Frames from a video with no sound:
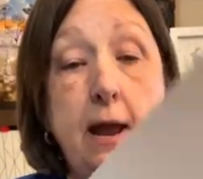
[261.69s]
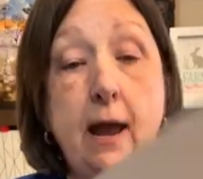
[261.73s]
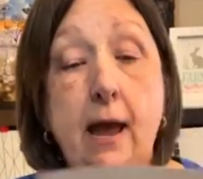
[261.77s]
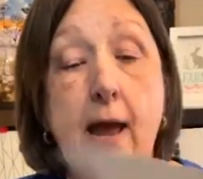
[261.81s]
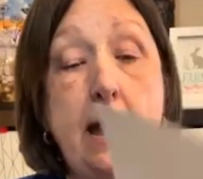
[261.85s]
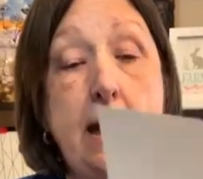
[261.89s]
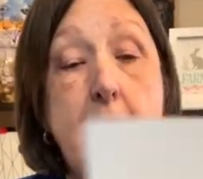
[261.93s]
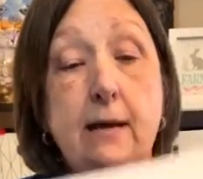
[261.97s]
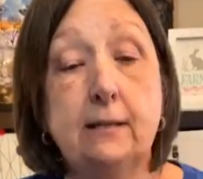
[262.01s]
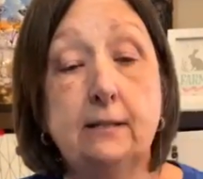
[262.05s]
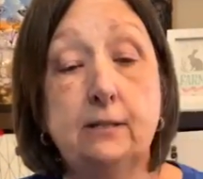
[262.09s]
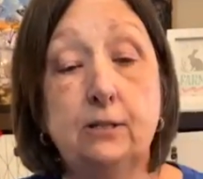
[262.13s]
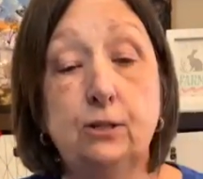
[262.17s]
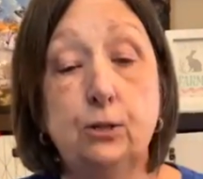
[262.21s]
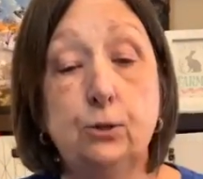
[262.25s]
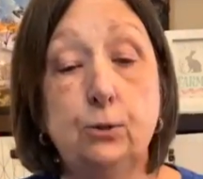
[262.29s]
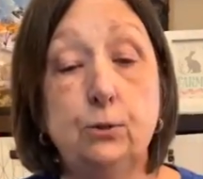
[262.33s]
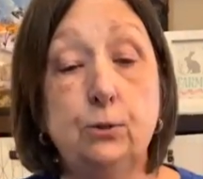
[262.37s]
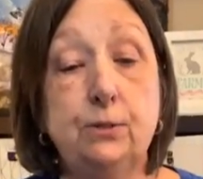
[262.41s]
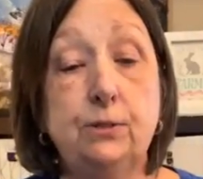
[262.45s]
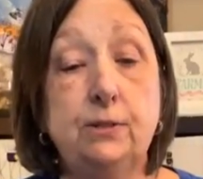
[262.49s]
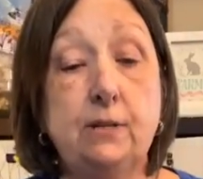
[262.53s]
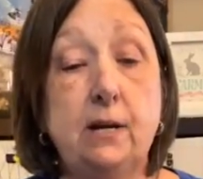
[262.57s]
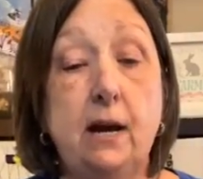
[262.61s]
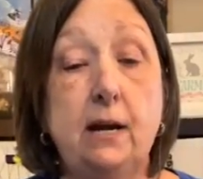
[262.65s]
has 2
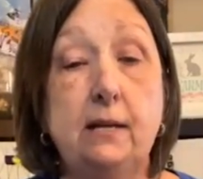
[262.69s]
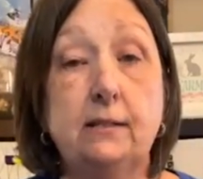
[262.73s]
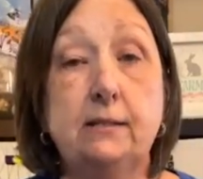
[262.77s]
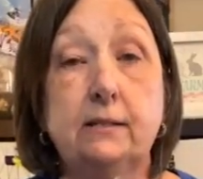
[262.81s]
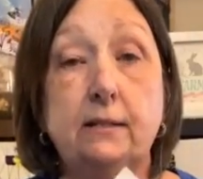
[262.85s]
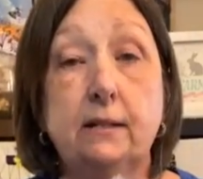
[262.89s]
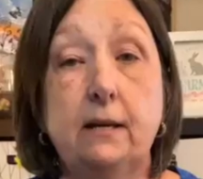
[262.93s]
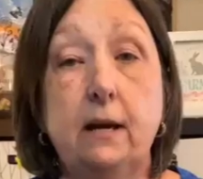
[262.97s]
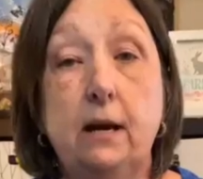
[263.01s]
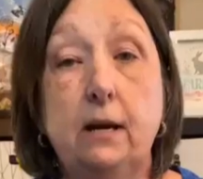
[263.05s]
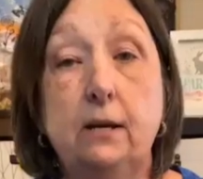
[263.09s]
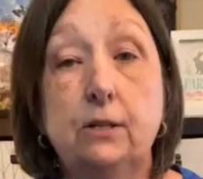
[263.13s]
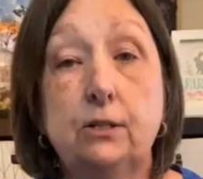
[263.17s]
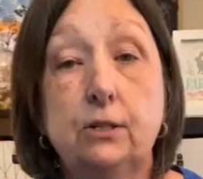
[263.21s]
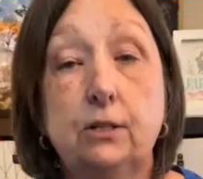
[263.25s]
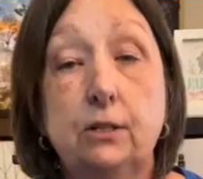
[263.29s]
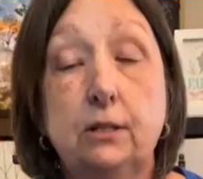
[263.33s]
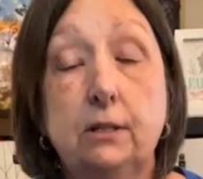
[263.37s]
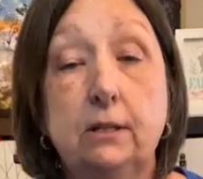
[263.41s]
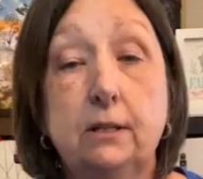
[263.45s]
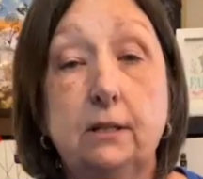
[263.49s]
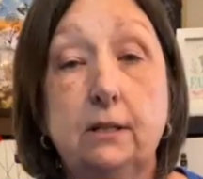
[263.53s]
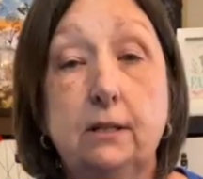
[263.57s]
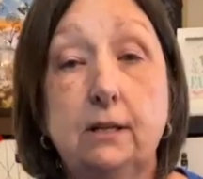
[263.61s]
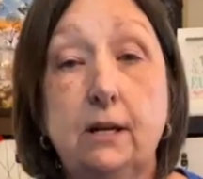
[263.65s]
sides, a
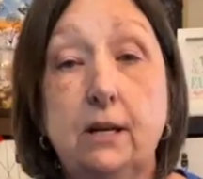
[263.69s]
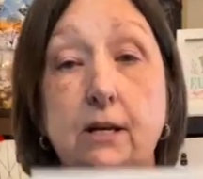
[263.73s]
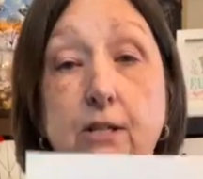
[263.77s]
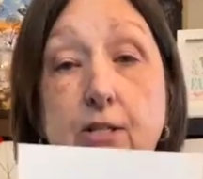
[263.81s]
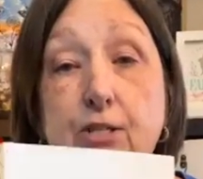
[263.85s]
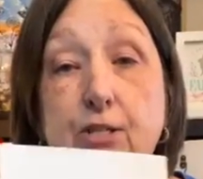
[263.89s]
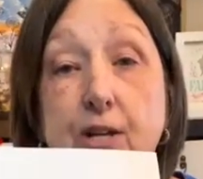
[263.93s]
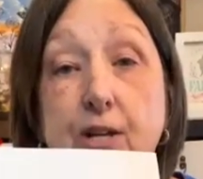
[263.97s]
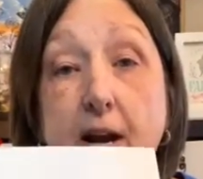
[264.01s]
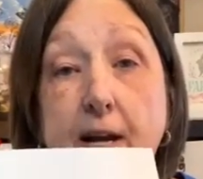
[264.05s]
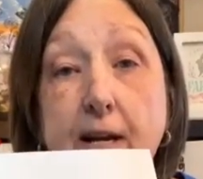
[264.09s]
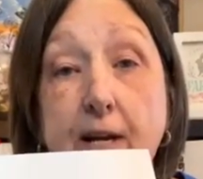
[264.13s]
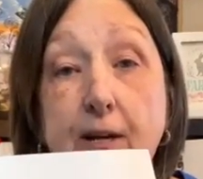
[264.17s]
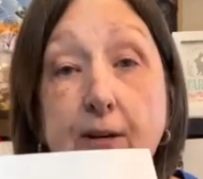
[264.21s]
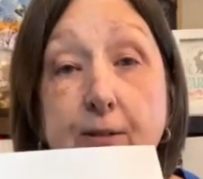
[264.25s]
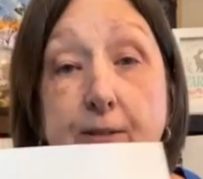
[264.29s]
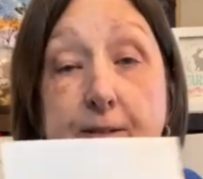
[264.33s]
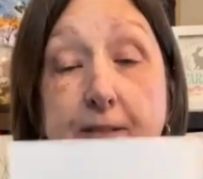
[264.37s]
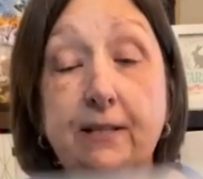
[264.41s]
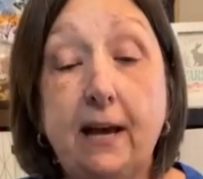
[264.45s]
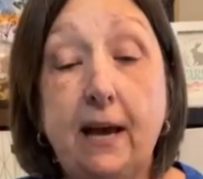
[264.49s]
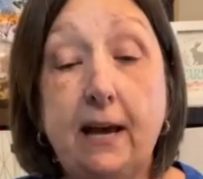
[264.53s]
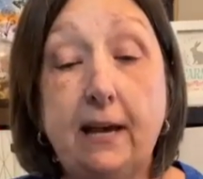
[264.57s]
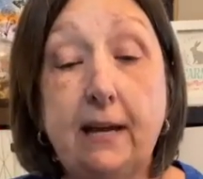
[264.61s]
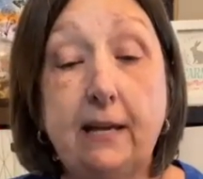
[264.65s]
shinier
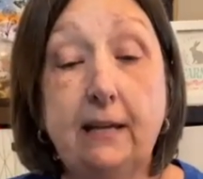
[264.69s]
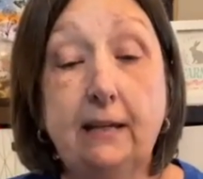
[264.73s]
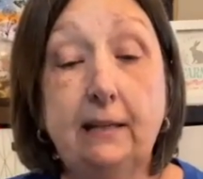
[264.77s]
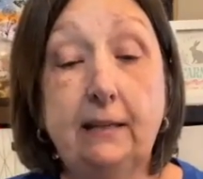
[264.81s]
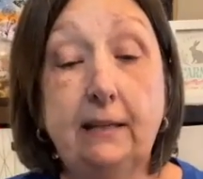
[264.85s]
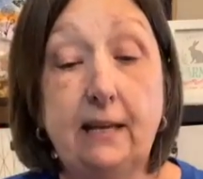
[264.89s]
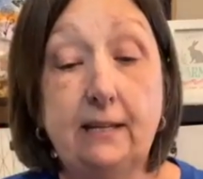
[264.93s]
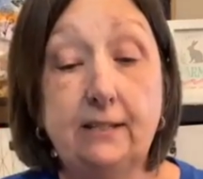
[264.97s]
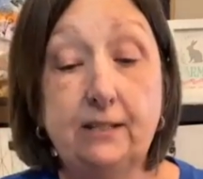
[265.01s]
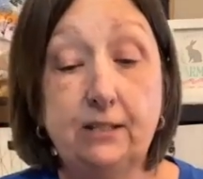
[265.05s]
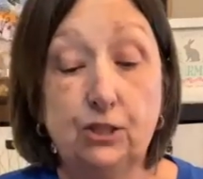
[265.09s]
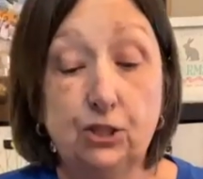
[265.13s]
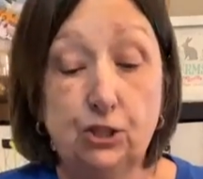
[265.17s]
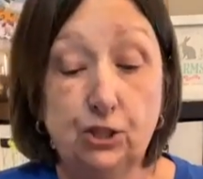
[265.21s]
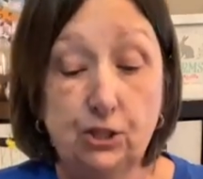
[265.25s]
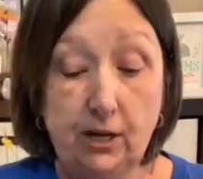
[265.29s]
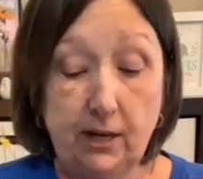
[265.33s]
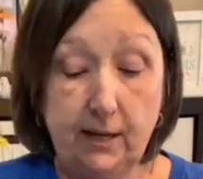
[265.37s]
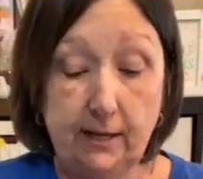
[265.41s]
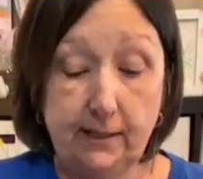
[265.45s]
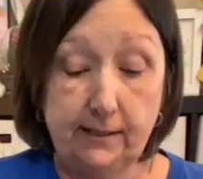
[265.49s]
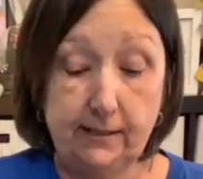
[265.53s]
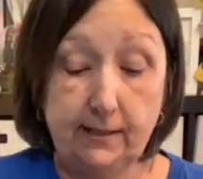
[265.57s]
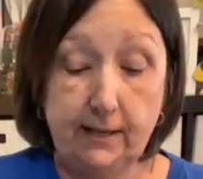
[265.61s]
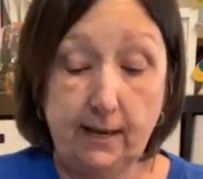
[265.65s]
side and a less than
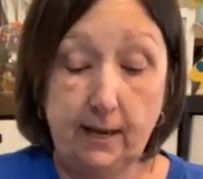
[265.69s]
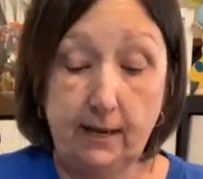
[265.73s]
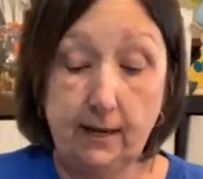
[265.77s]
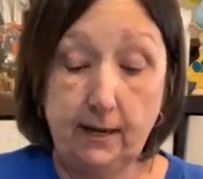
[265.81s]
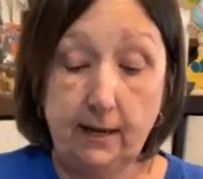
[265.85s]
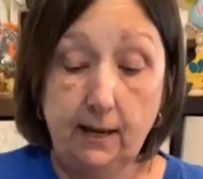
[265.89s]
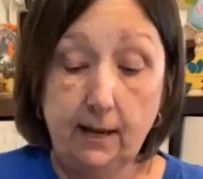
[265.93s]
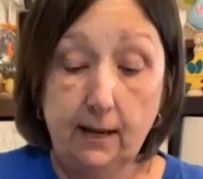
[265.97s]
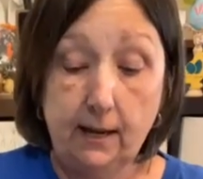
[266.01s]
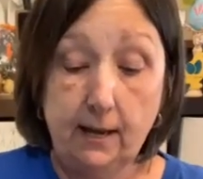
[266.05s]
shiny side.